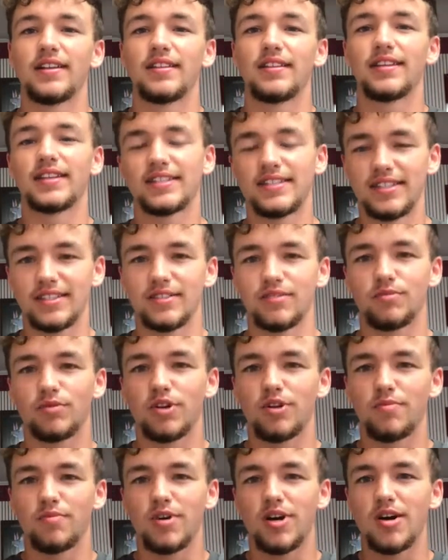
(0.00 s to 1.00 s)
This is
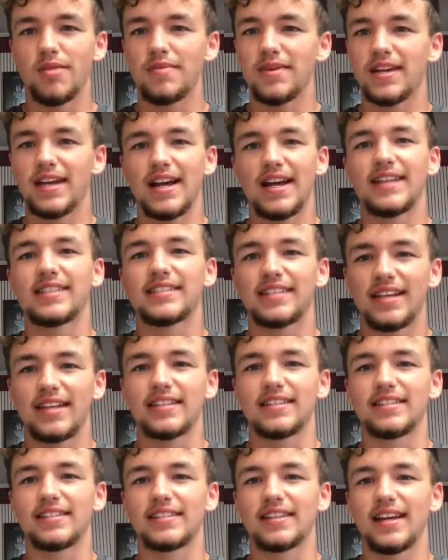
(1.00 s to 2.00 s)
Will Barbie. As I
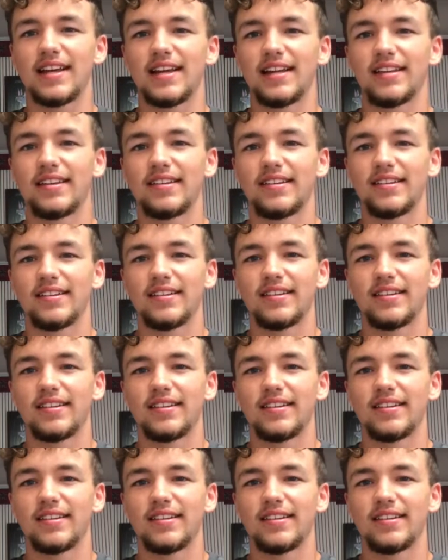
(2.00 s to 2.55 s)
said,